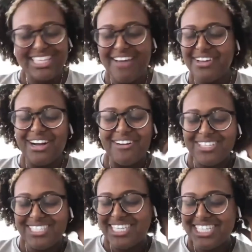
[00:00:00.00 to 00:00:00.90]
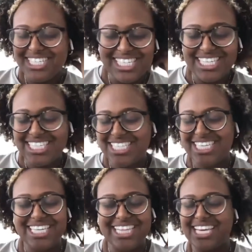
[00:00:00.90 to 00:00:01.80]
having conversations
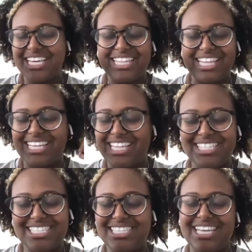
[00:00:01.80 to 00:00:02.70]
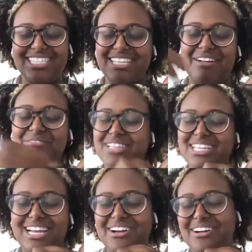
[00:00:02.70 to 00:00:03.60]
easy, like that's not
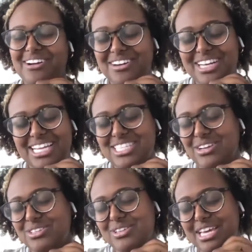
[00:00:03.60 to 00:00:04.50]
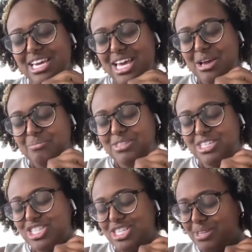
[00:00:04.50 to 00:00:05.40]
really not hard. And it's also like
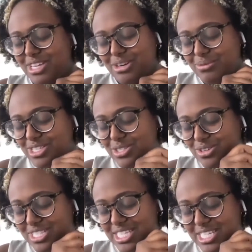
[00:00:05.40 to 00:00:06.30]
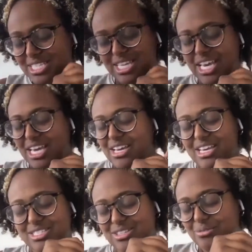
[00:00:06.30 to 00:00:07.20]
distributing your resources
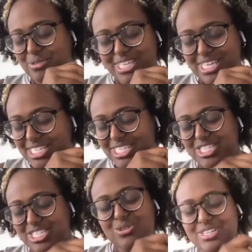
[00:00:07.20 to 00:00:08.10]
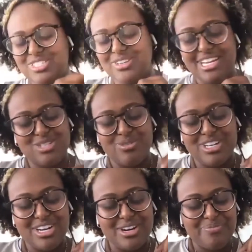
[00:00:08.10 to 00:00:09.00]
is really easy too. And so I just
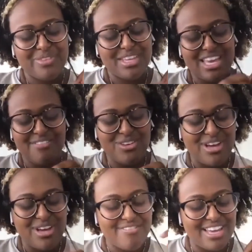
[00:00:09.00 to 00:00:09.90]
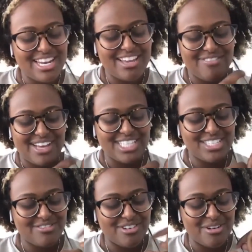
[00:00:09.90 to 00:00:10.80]
wonder if you have any
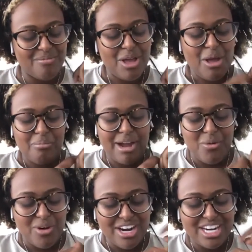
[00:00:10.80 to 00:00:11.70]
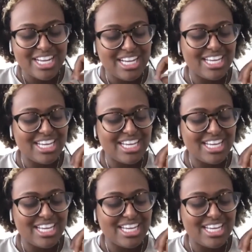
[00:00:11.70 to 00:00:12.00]
advice for my work